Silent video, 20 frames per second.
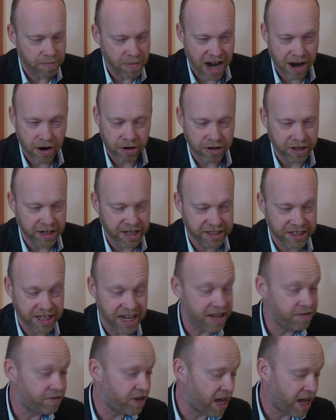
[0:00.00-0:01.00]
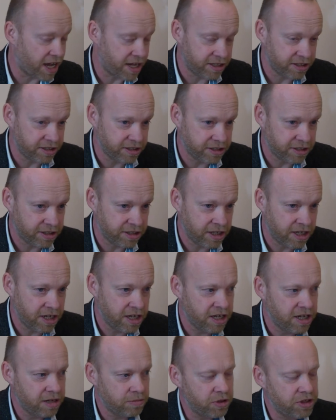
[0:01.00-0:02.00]
apparent as it ever has.
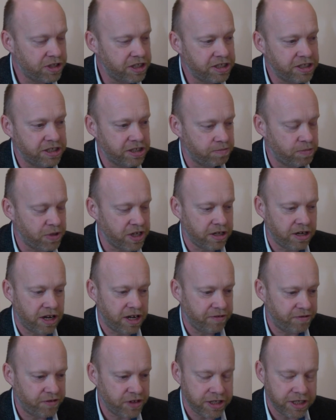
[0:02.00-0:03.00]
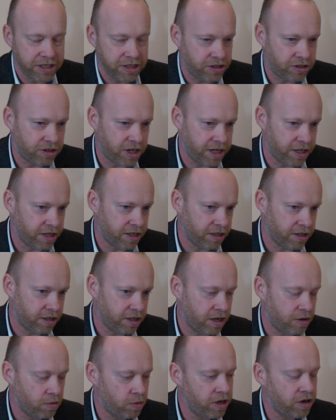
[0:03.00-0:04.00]
But this is a bit like fitness training.
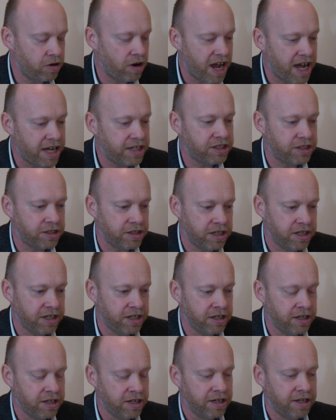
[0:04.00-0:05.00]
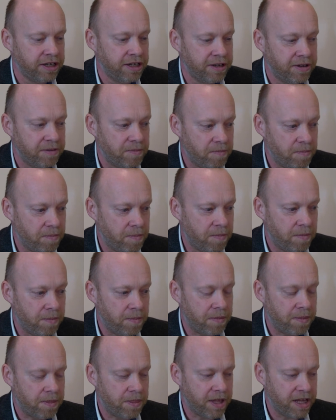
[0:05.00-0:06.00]
When you're actually
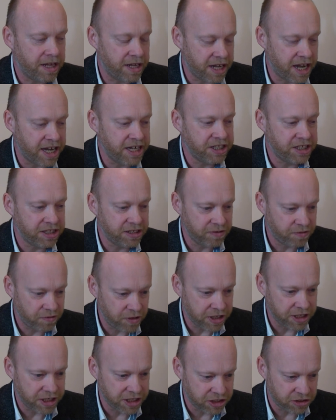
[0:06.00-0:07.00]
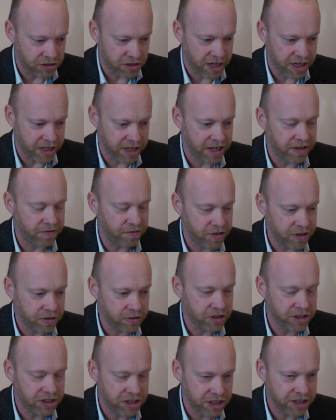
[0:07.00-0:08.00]
engaged in the fitness training, it
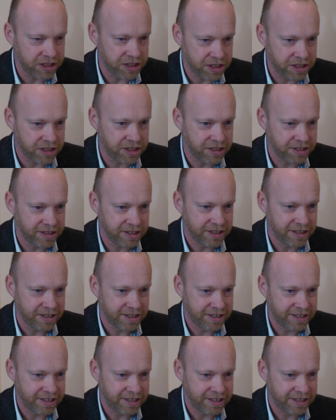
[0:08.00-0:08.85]
feels just as